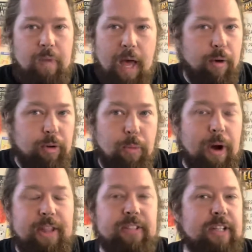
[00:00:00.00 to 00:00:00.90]
I don't know
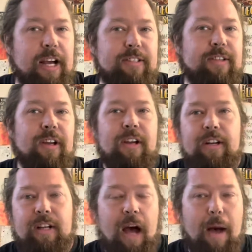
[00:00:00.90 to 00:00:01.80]
why this guy's
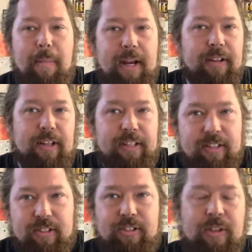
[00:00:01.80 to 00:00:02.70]
commenting like
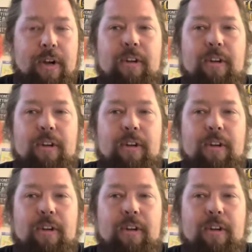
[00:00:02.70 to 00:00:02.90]
this is